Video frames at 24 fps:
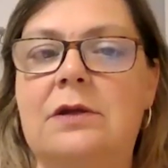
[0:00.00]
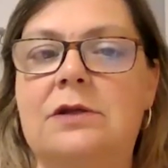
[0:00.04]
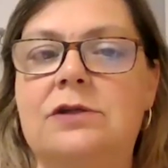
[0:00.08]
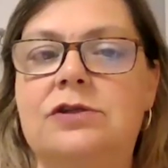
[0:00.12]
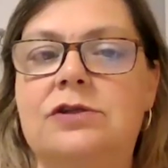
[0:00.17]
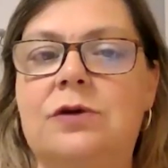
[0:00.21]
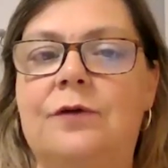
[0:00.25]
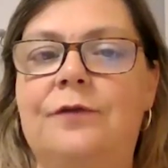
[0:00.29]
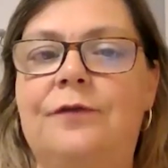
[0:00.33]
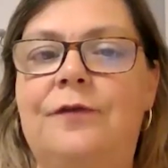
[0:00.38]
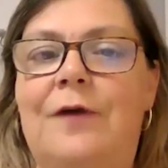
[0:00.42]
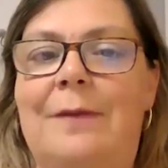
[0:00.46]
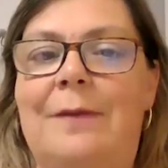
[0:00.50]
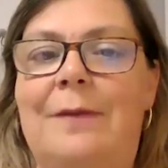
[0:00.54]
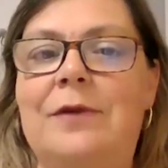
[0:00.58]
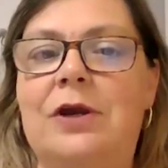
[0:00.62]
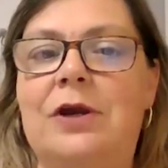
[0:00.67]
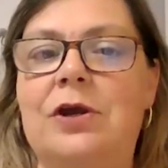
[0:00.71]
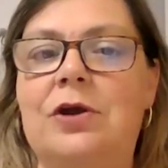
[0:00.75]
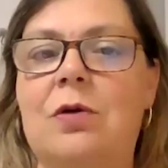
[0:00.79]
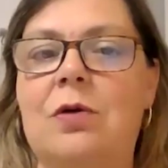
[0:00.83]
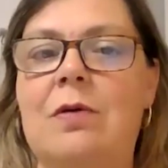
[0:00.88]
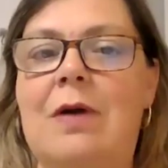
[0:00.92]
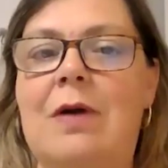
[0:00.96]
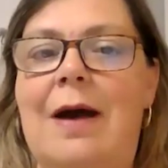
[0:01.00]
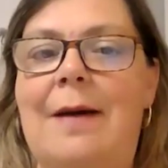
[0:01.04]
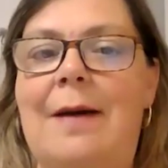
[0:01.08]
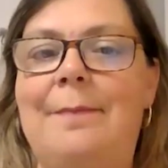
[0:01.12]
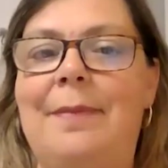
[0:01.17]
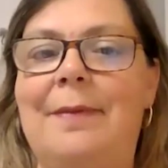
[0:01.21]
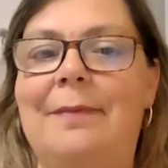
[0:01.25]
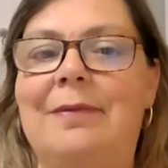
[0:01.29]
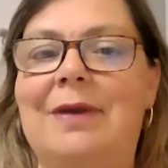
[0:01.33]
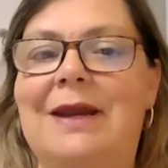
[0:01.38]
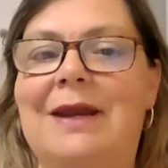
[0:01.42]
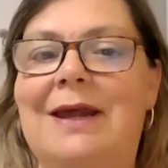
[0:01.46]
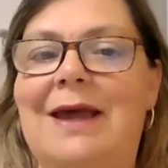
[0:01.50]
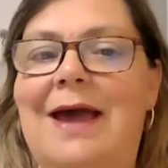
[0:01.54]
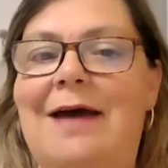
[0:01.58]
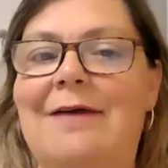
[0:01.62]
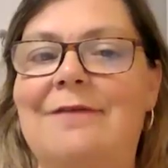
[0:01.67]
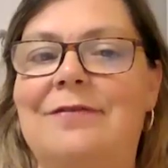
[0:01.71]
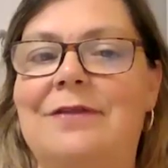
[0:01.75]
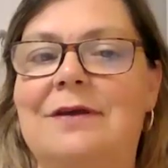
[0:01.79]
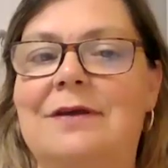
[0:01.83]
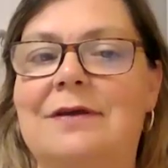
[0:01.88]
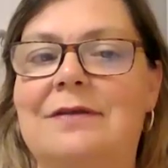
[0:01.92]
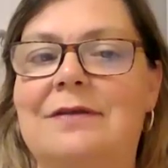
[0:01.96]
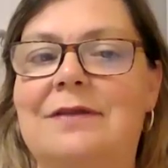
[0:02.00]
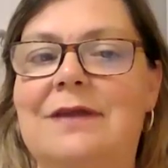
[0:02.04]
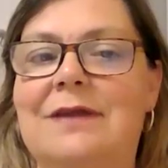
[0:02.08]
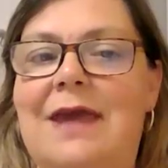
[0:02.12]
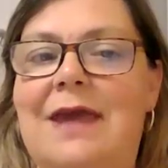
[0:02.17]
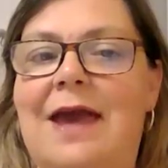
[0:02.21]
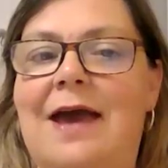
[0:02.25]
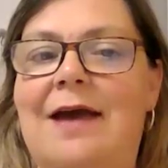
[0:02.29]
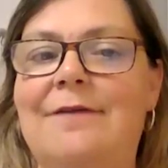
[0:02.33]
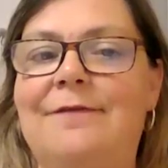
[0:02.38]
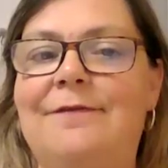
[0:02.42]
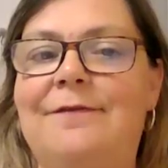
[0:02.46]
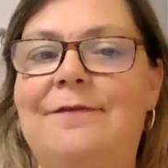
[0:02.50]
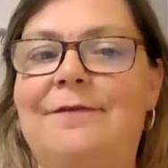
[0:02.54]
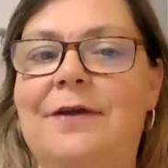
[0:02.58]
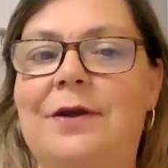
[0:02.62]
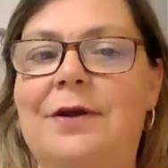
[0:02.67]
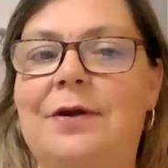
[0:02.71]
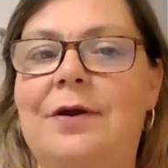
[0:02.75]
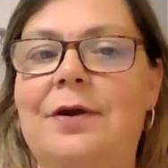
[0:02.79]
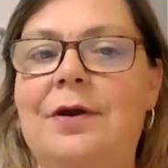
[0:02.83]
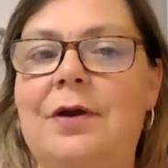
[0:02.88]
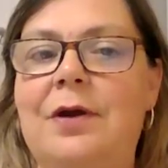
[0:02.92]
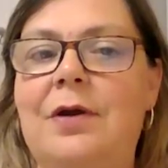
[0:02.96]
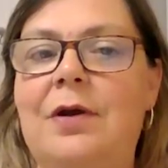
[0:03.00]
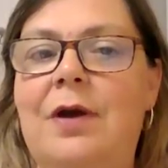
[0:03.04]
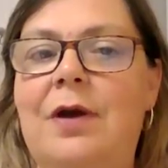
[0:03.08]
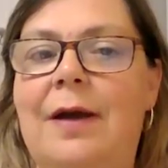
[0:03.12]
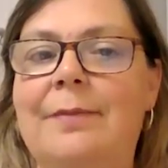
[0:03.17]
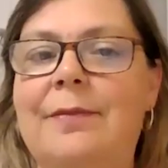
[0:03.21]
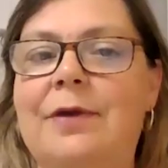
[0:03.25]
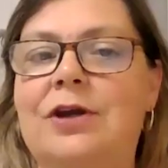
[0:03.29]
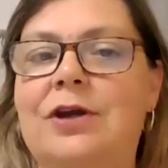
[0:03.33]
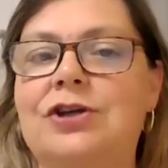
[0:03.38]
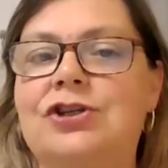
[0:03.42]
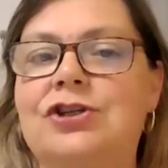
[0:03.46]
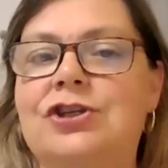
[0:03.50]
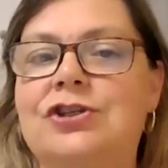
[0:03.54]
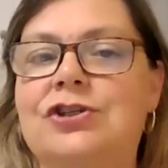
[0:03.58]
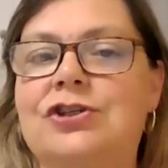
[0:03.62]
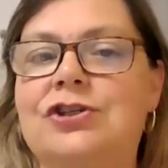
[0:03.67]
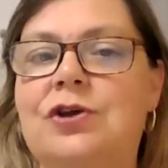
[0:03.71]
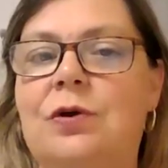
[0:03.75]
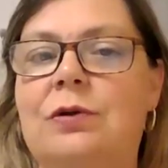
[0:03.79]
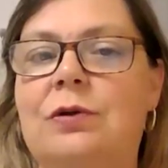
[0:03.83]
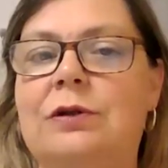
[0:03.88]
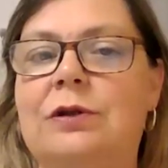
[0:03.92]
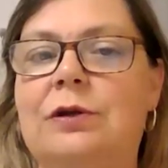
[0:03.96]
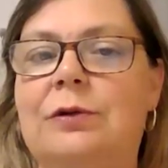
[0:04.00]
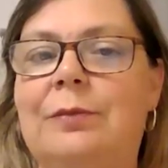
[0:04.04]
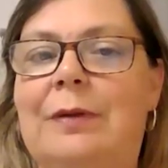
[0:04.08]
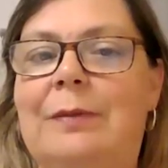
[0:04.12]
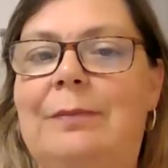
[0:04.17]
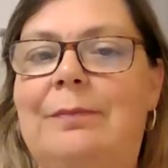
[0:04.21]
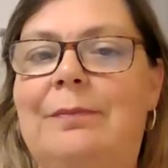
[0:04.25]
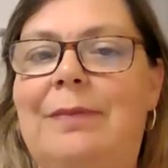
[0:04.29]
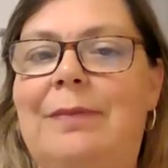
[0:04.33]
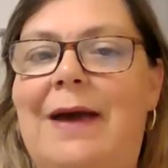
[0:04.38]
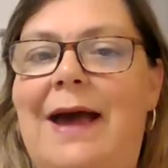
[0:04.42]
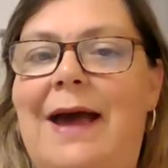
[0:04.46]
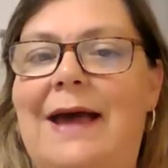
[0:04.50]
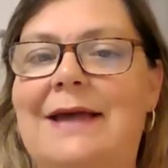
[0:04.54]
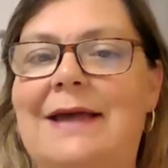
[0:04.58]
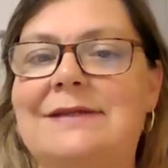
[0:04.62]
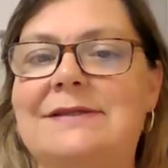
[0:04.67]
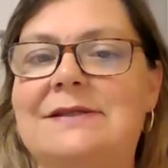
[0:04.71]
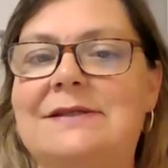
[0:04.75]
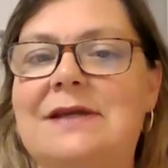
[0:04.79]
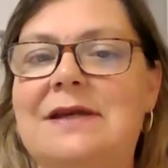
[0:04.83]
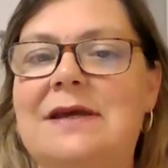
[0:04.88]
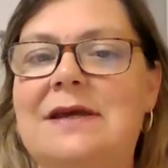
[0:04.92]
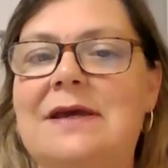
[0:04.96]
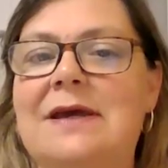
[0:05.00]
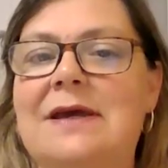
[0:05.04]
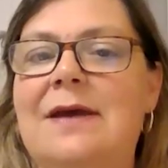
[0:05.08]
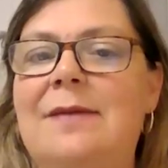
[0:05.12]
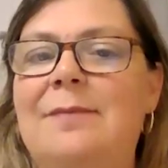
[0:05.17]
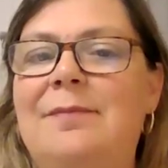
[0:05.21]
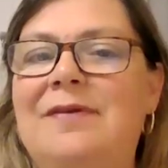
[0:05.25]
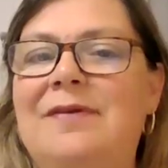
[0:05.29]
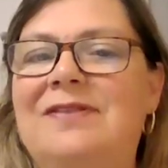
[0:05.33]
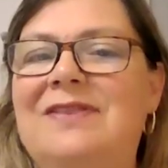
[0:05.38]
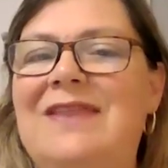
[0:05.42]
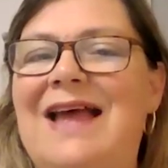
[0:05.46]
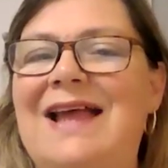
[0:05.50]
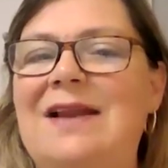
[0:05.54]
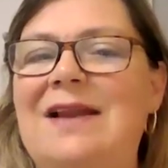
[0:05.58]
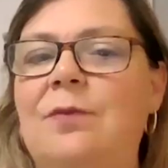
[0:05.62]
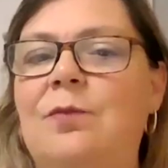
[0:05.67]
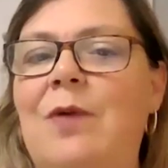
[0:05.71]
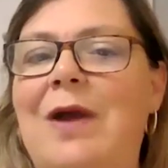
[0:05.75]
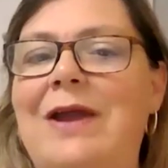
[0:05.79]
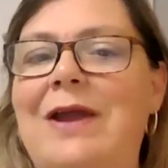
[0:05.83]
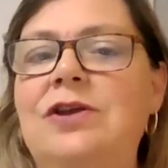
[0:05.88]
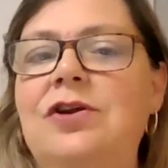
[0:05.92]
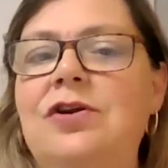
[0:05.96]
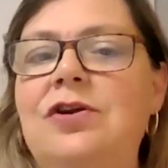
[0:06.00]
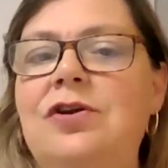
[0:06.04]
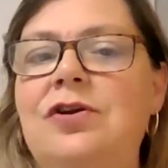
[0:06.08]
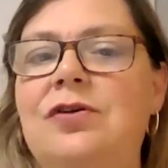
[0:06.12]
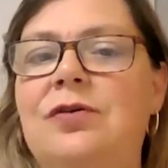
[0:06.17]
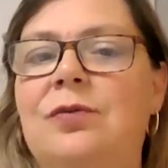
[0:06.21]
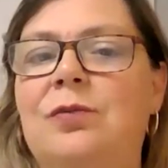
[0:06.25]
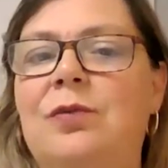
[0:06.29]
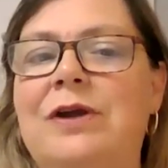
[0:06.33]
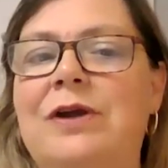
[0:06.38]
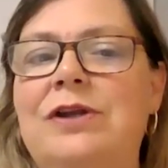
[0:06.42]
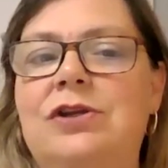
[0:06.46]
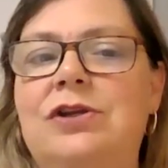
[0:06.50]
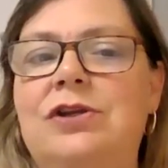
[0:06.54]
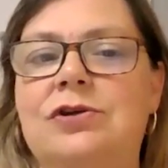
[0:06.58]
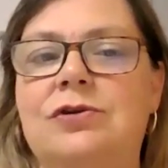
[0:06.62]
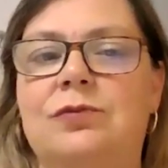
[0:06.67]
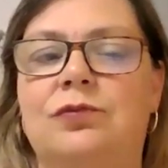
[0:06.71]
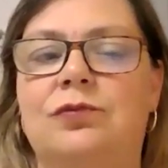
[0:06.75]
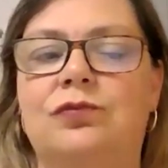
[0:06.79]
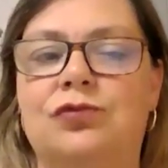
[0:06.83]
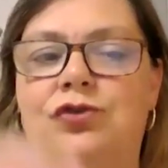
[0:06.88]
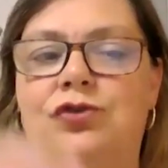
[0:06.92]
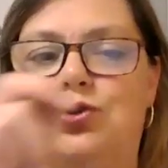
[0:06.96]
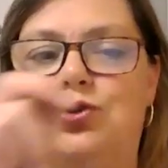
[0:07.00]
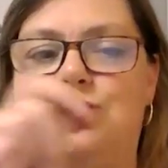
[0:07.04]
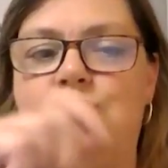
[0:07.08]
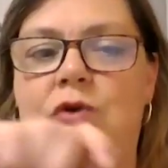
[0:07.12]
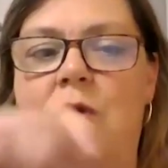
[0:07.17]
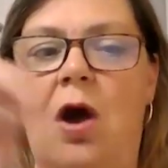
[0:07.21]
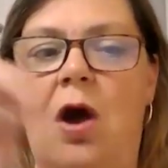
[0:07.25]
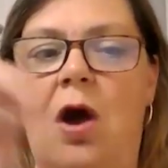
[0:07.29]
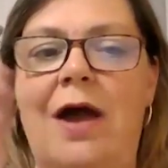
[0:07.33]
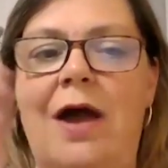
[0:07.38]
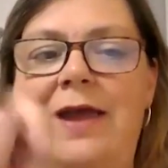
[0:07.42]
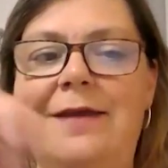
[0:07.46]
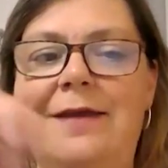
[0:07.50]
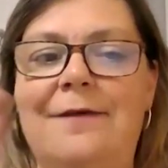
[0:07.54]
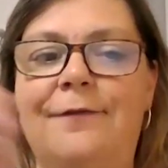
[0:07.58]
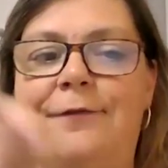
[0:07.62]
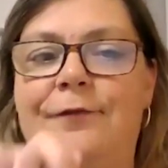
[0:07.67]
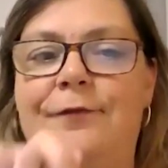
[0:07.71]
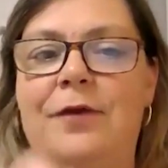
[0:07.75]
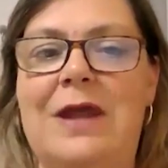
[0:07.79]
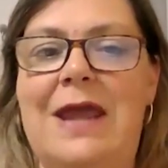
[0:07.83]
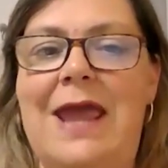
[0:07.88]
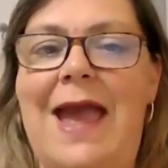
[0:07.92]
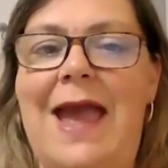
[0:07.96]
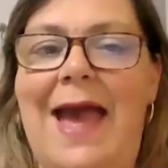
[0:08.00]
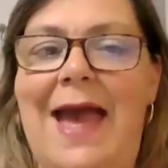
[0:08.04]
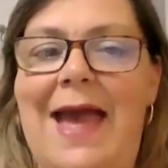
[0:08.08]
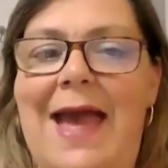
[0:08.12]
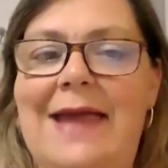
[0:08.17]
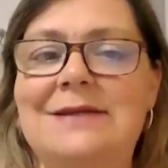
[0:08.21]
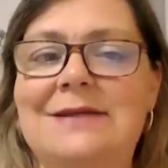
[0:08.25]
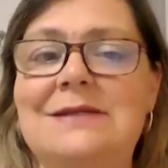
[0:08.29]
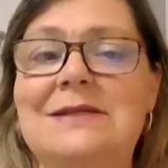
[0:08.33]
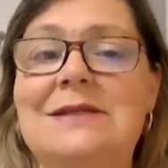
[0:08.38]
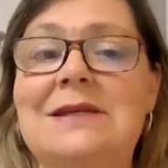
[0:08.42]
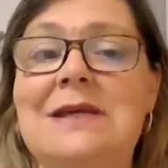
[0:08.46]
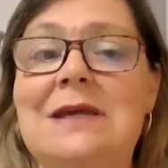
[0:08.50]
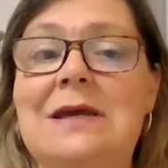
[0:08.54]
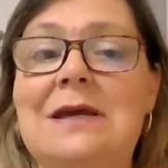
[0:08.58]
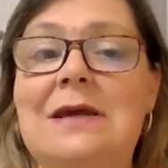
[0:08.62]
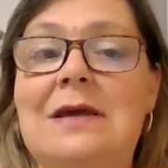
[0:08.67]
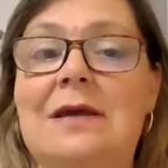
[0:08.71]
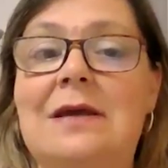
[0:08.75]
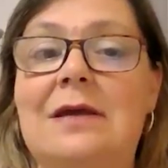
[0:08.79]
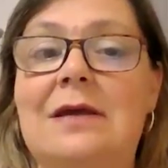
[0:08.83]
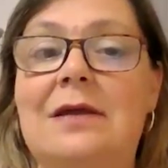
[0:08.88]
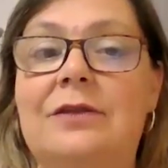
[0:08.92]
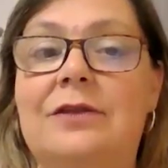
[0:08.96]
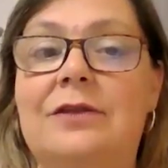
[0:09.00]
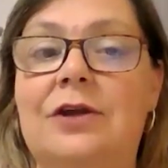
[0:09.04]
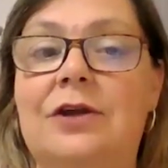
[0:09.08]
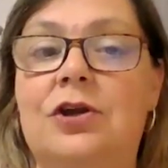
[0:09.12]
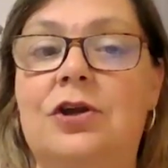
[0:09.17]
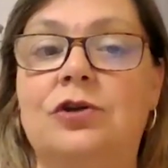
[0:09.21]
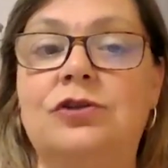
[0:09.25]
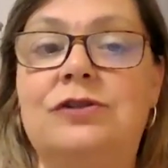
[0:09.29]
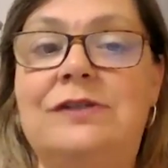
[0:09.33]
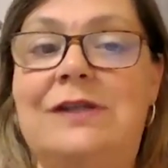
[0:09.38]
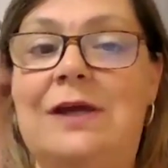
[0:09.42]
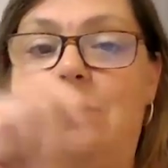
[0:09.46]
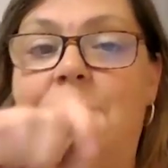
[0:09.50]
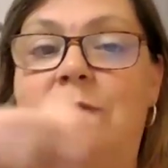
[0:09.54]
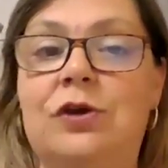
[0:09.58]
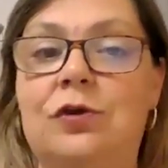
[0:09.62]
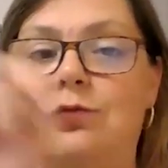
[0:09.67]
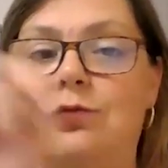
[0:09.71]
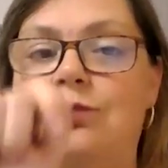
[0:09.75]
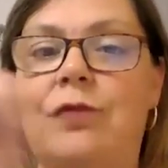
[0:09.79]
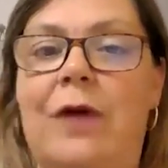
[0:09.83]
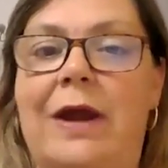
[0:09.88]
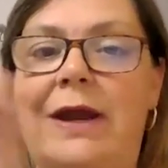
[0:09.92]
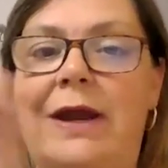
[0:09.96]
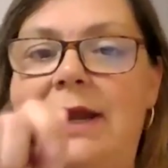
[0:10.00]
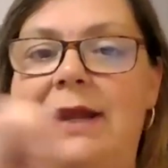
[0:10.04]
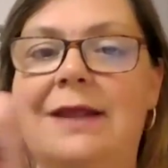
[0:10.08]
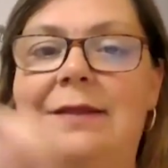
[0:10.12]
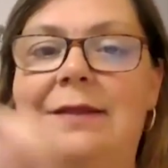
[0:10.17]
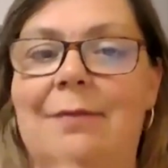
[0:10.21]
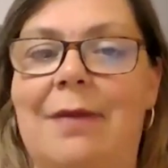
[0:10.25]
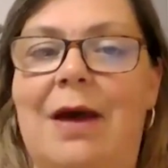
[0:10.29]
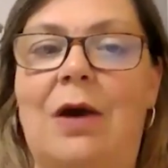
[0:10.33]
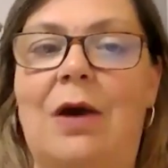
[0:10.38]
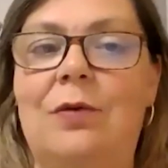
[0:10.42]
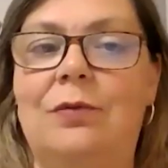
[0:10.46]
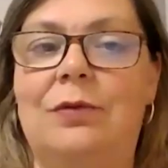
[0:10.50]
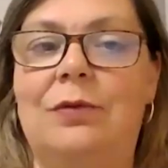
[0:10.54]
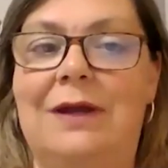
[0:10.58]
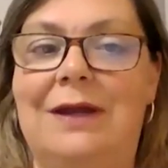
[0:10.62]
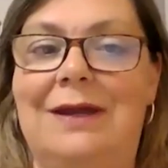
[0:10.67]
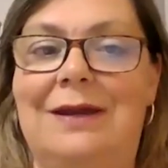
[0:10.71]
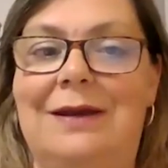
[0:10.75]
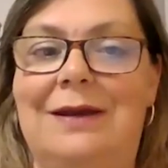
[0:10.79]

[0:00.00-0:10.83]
So if I'm going to go up, I'm going to have the F here. I'm going to just go a little bit past. But that when you're drawing freehand, the notes, like when you're writing them out,